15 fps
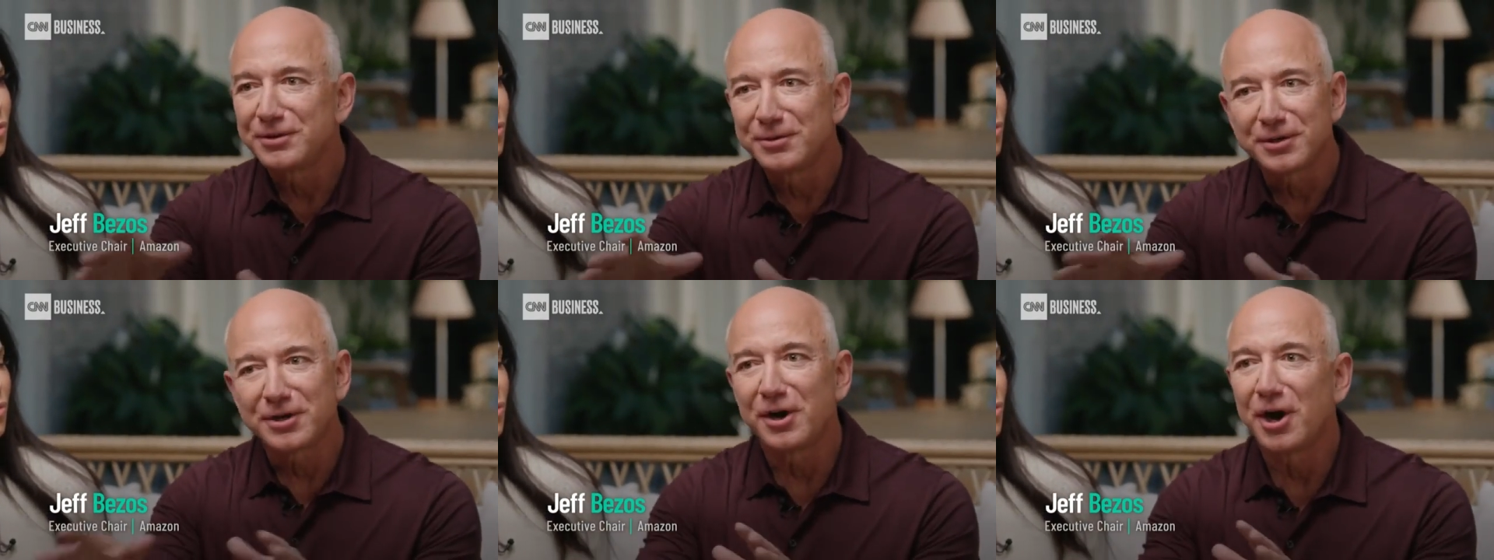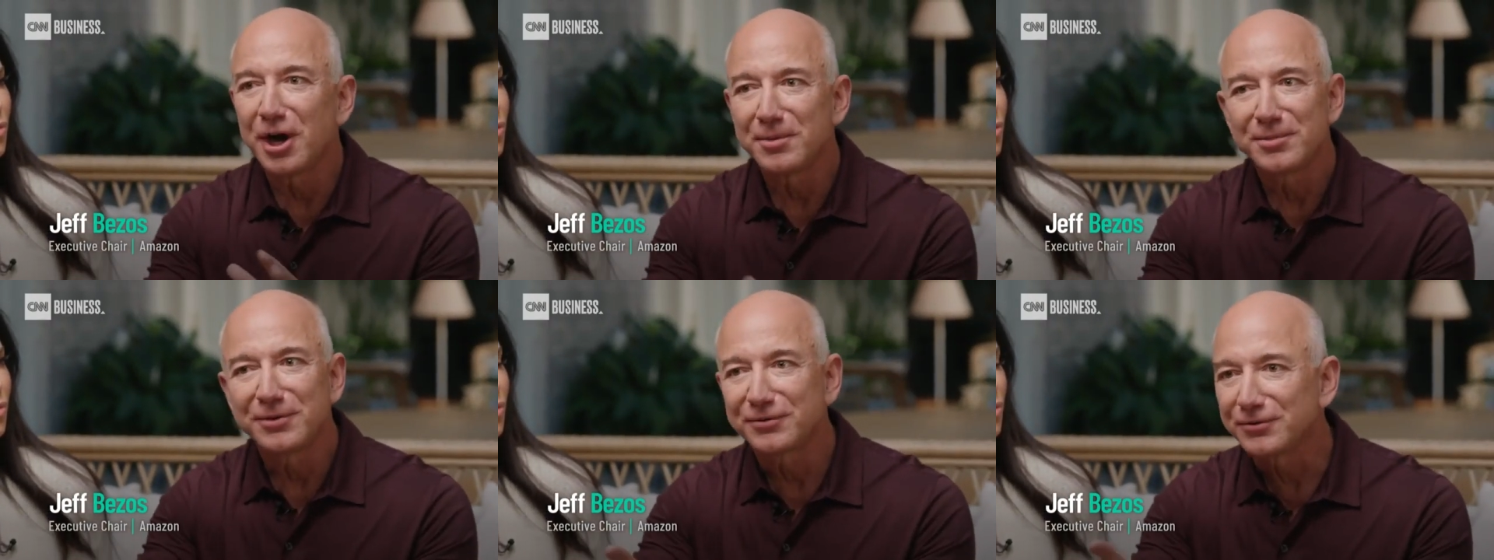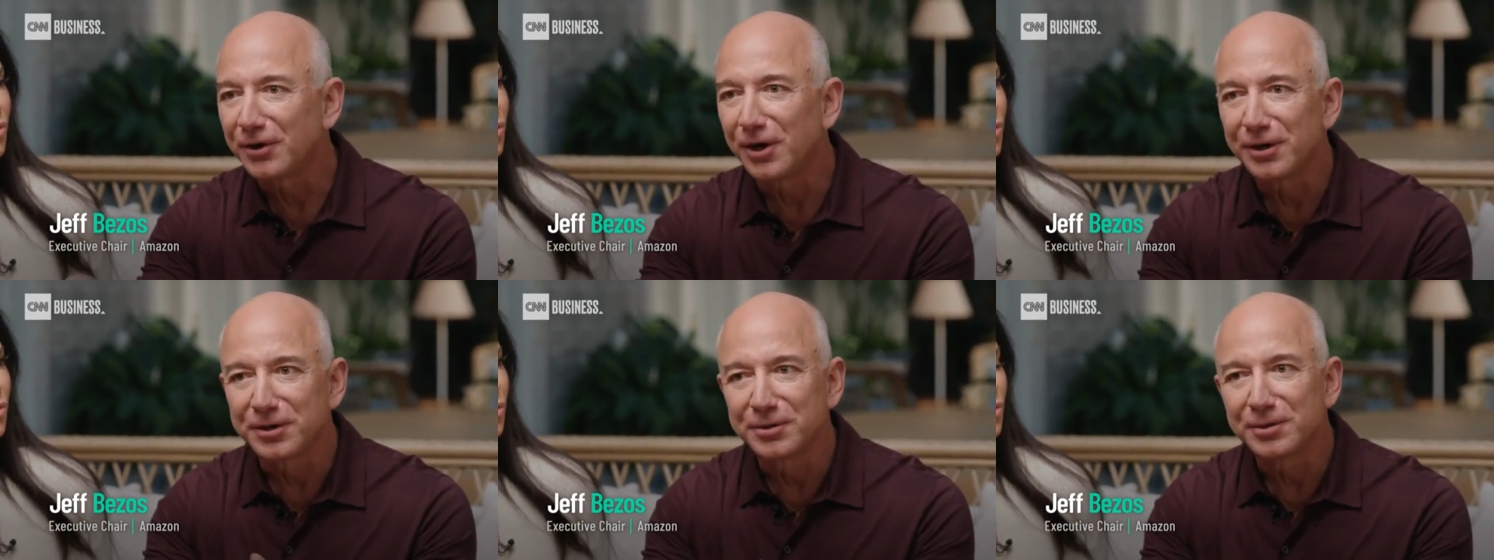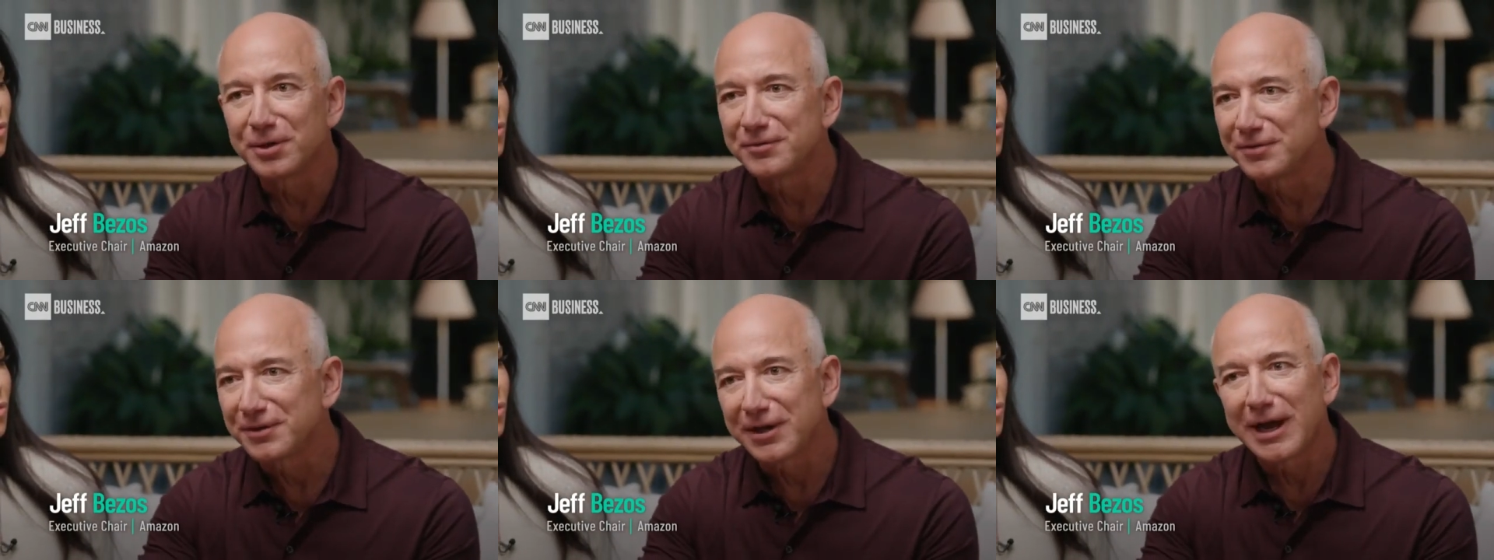I know economists argue
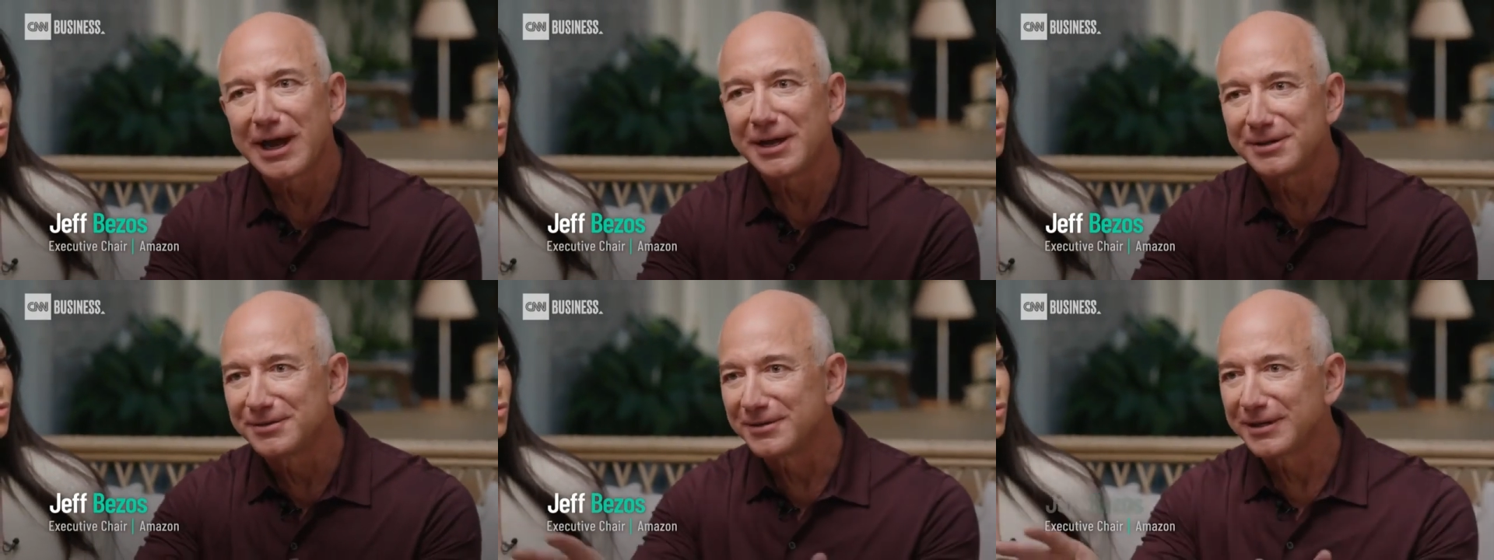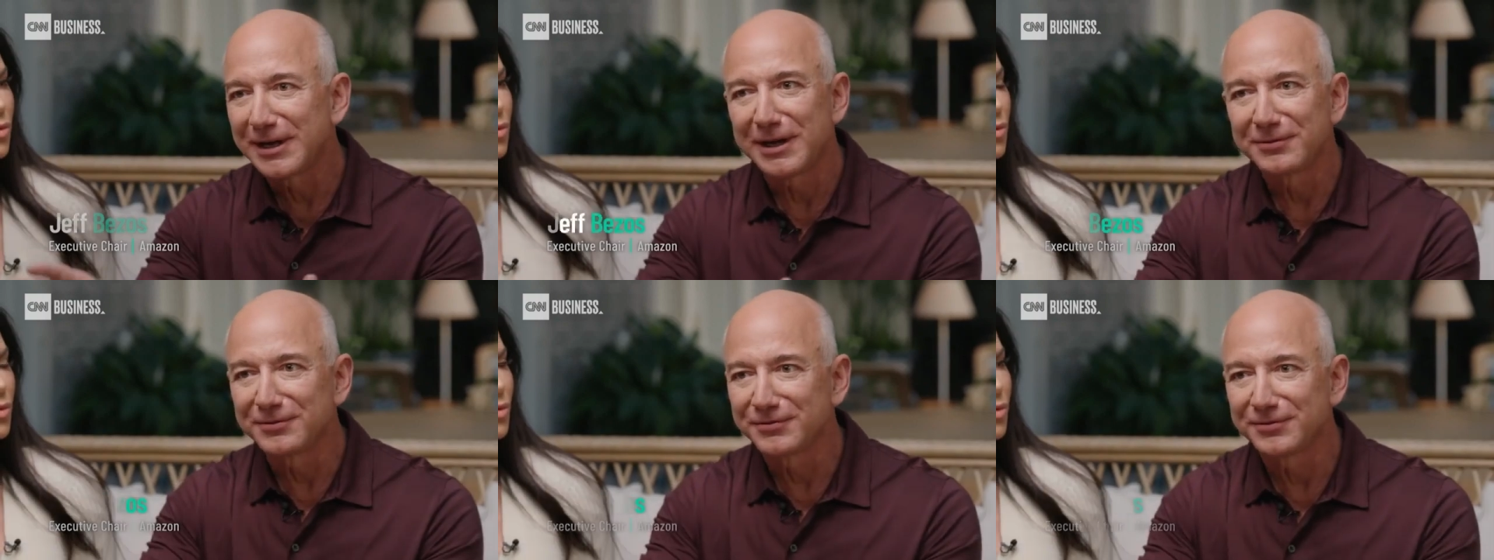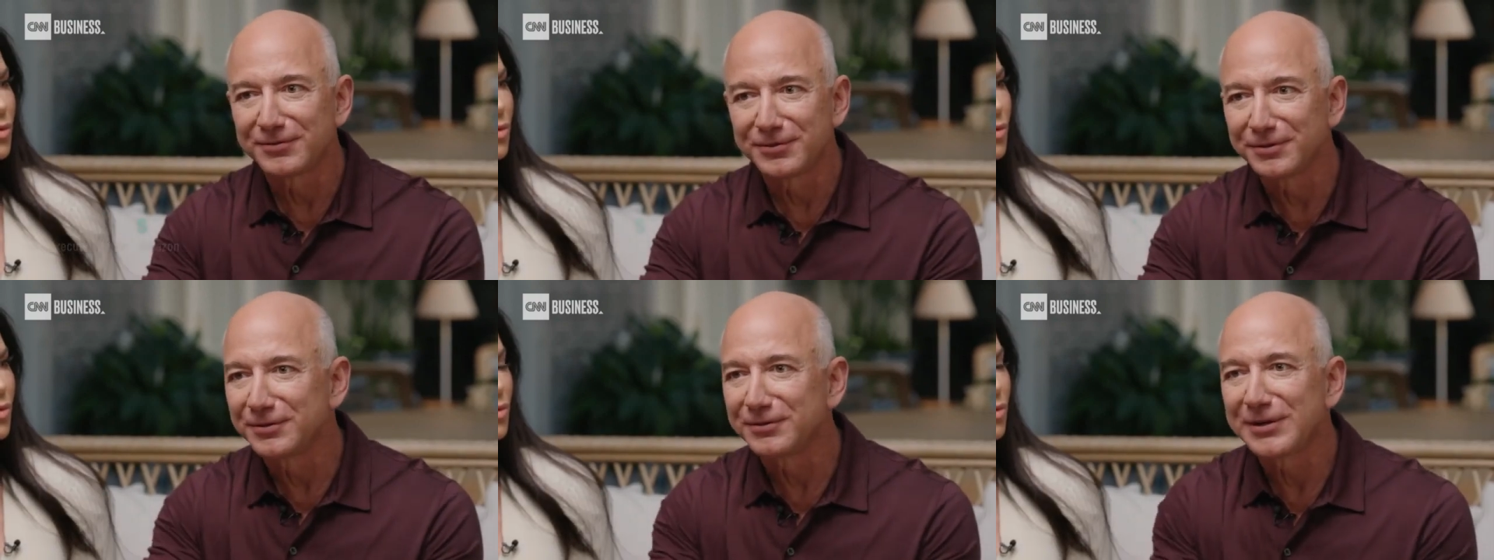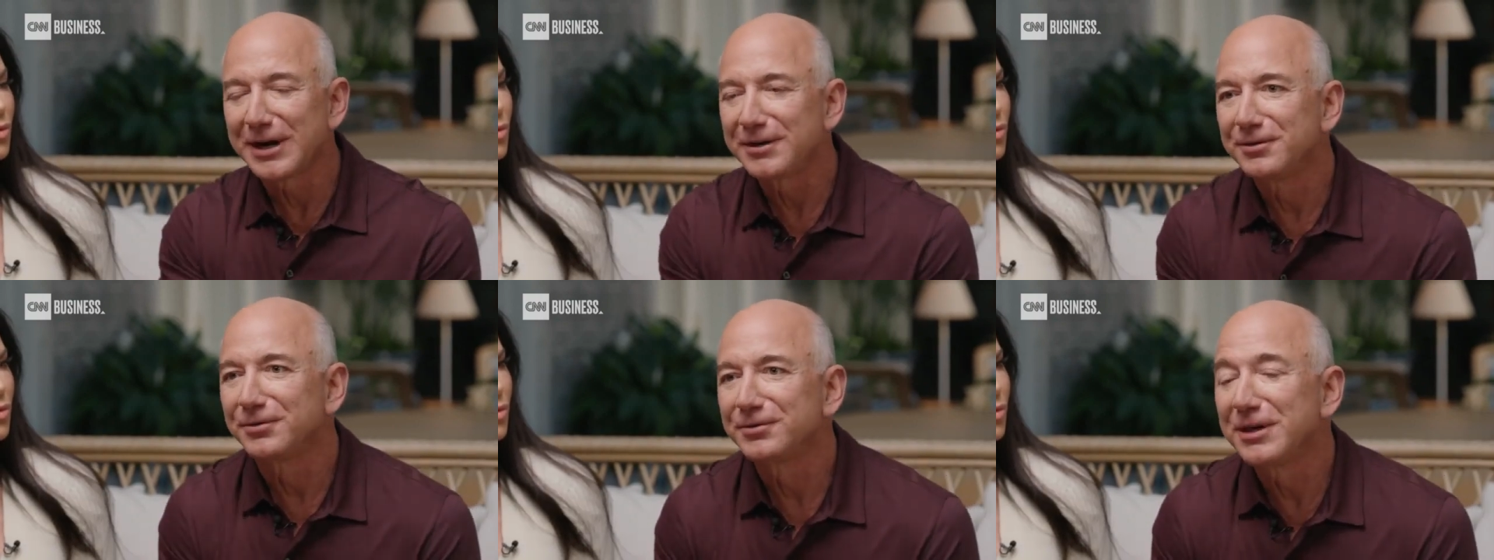over that and they have certain
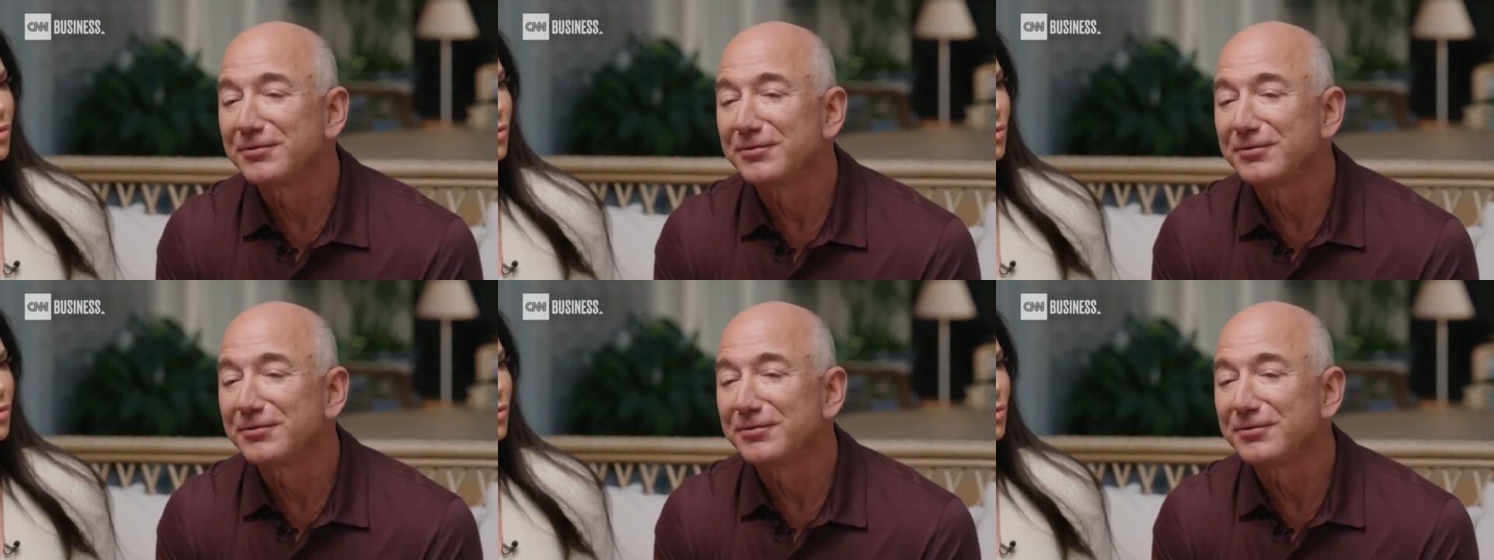technical